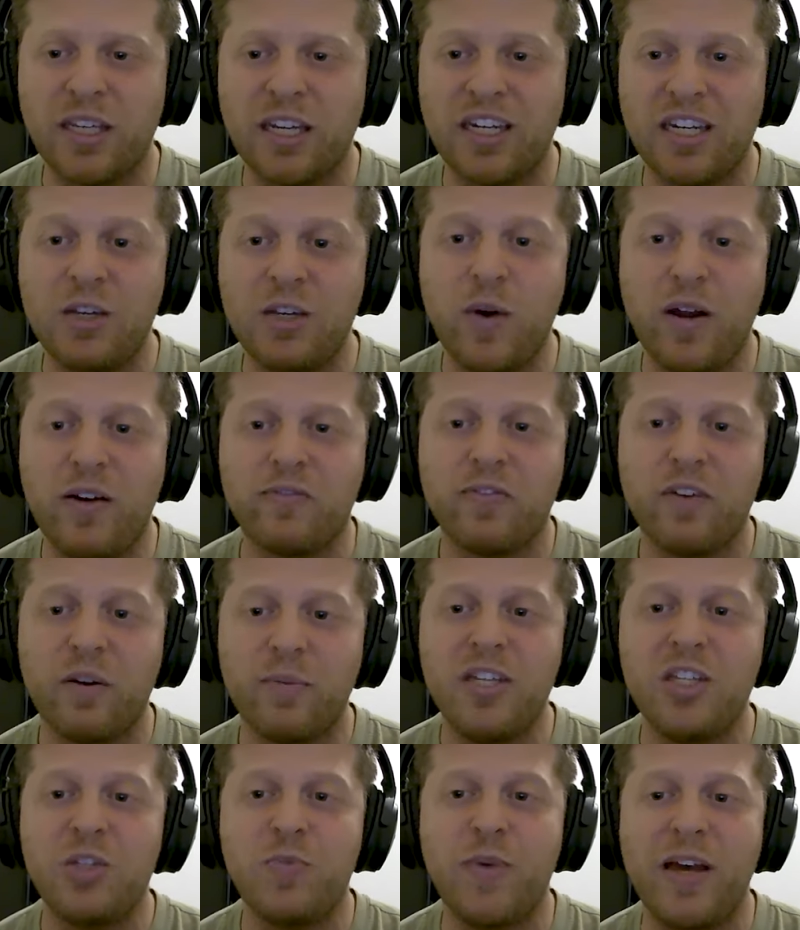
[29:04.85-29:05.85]
And he went from
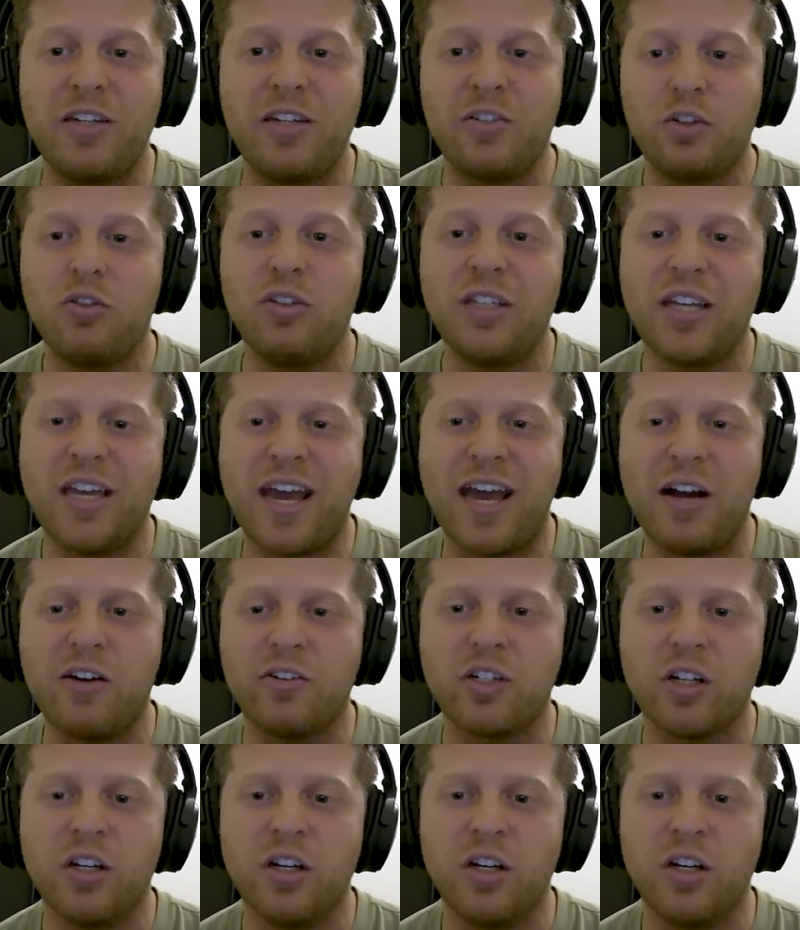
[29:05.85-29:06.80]
his bed to the couch